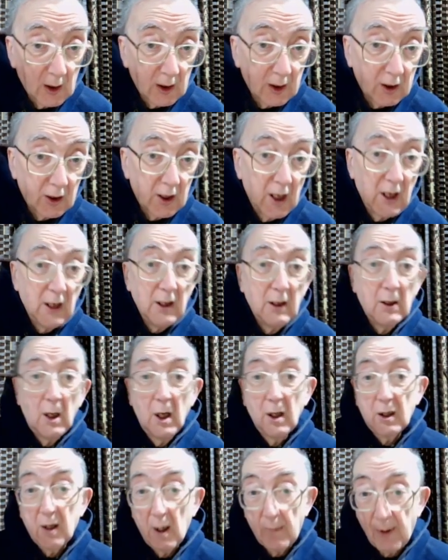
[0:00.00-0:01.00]
"King
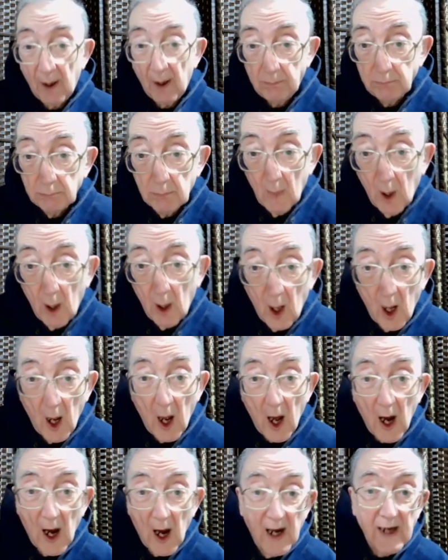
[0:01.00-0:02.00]
Agrippa,
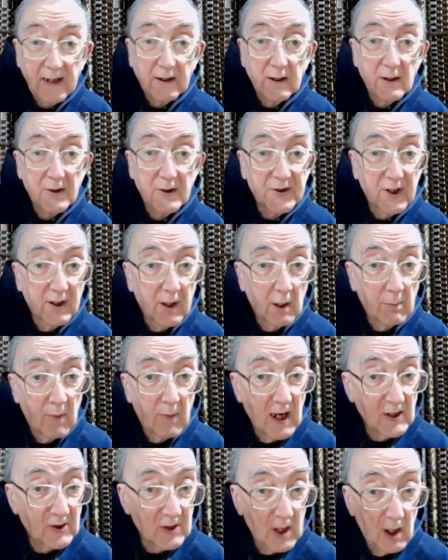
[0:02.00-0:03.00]
I consider
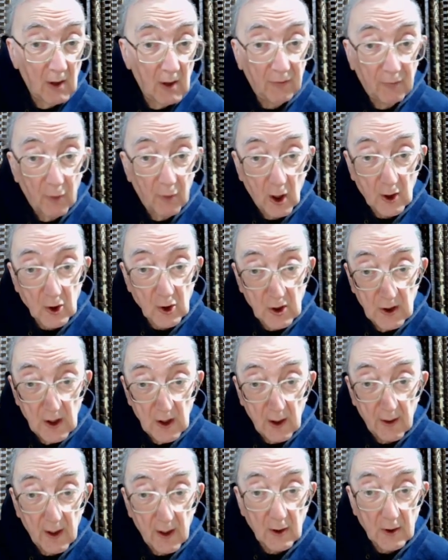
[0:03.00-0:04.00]
myself
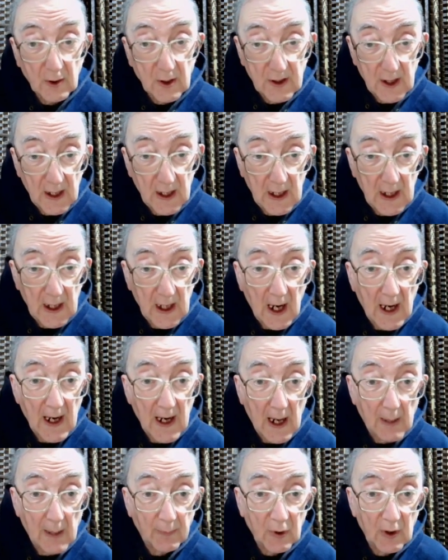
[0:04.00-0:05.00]
fortunate that today I
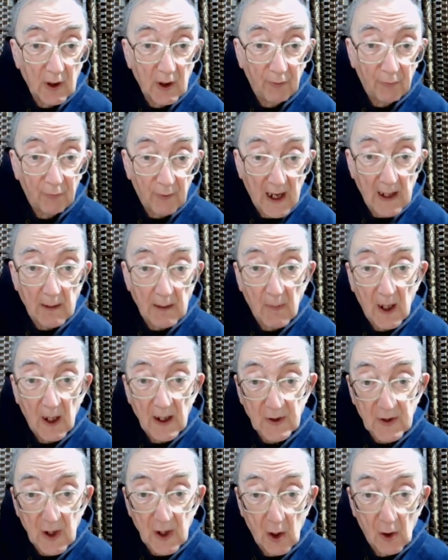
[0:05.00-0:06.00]
am to defend
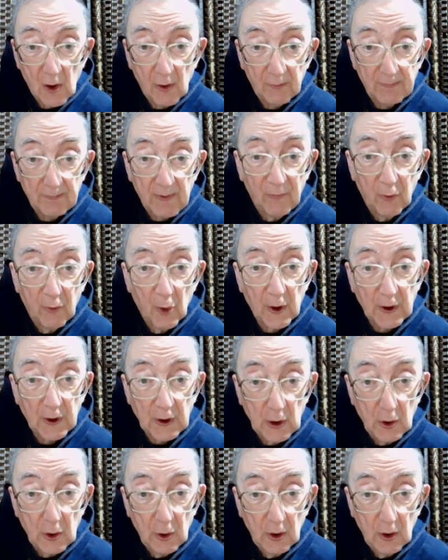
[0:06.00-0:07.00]
myself before
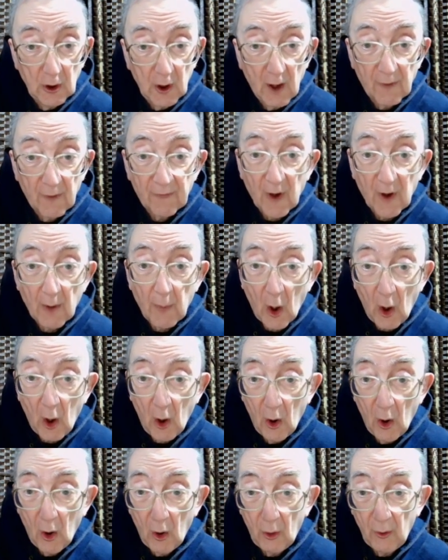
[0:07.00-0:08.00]
you from
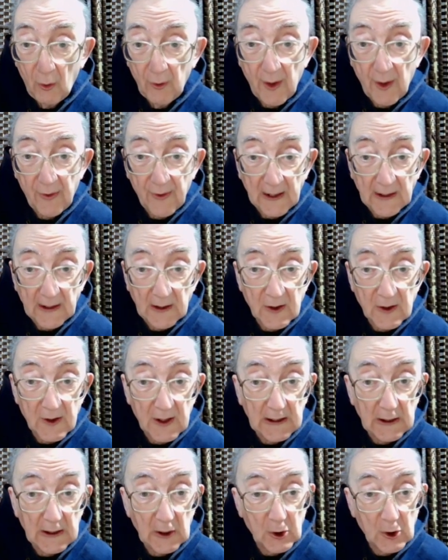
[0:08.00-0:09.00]
all the things
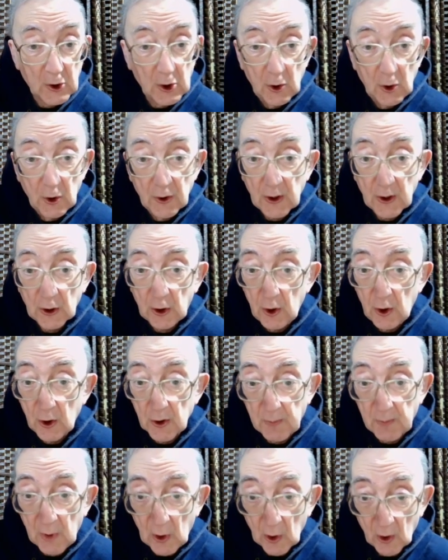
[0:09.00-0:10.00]
these Jews accuse
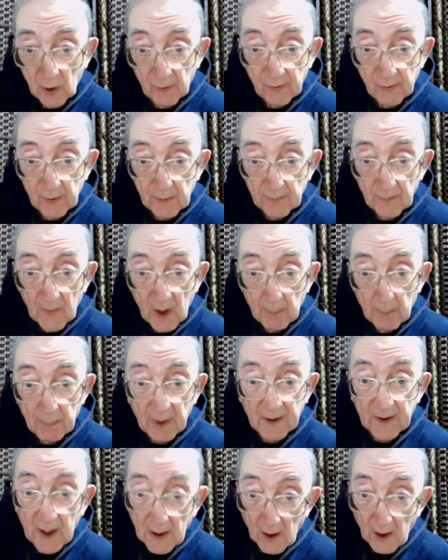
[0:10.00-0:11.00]
me of,
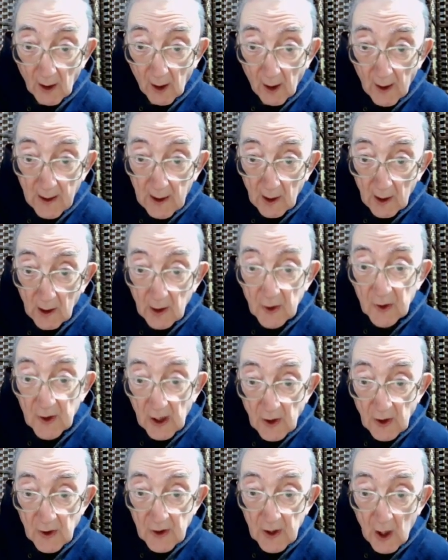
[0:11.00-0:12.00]
particularly
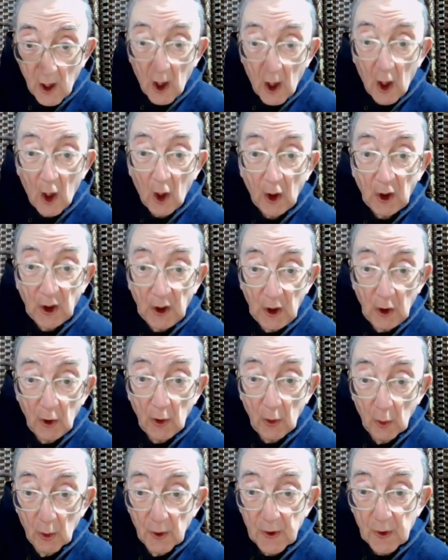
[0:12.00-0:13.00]
since you
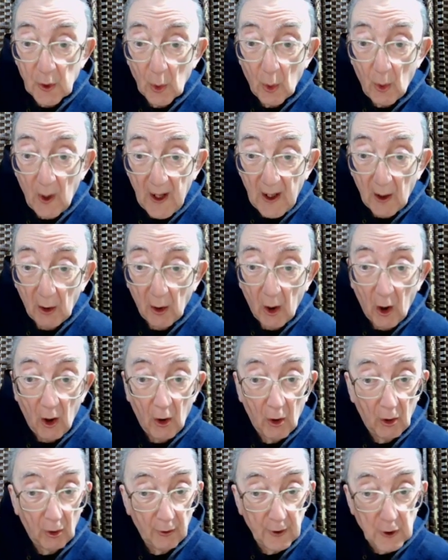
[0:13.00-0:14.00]
know so well
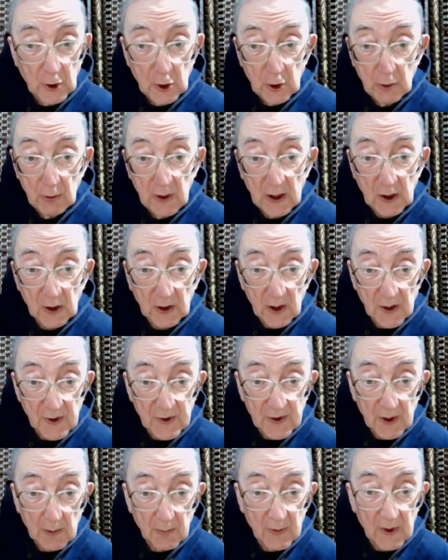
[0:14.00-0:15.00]
all the Jewish
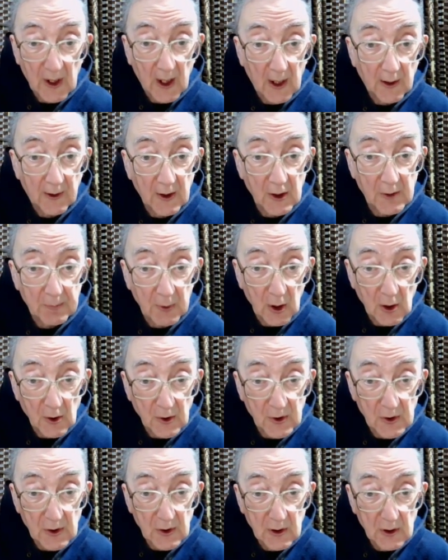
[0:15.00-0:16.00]
customs and
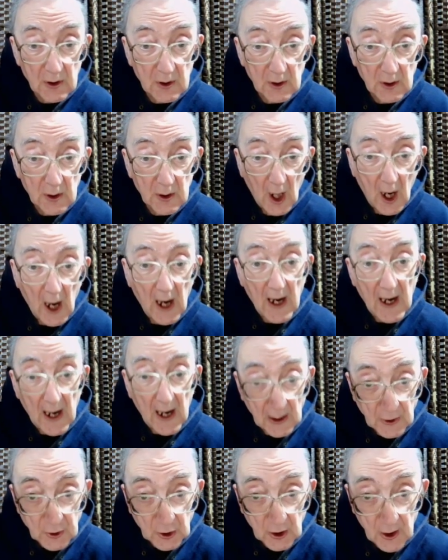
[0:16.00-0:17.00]
disputes. I
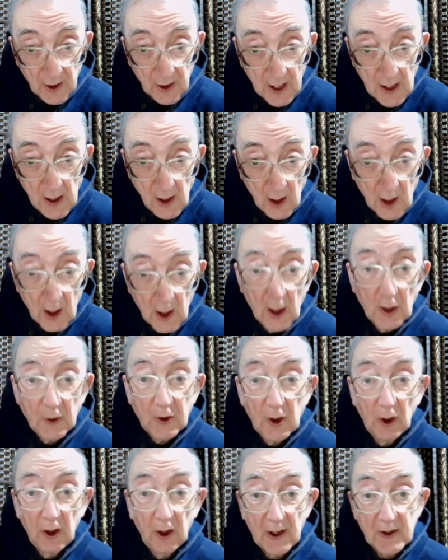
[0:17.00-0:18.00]
ask you then
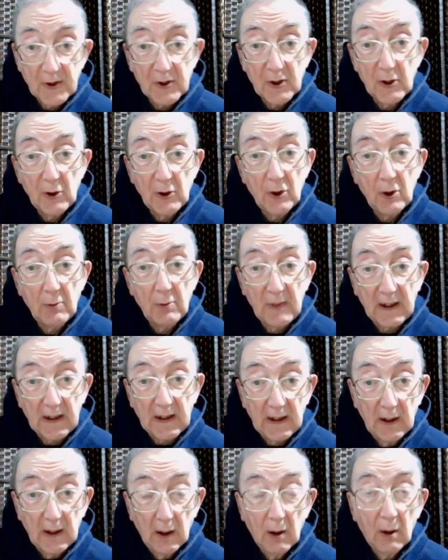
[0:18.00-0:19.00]
to listen to
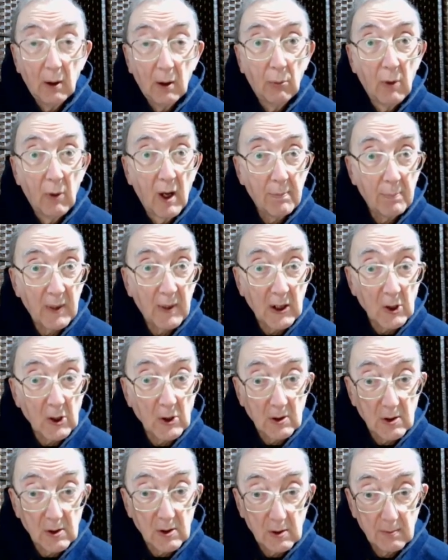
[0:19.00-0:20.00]
me with
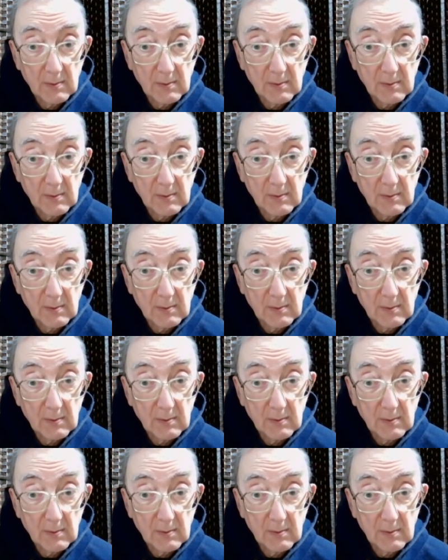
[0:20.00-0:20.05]
patience.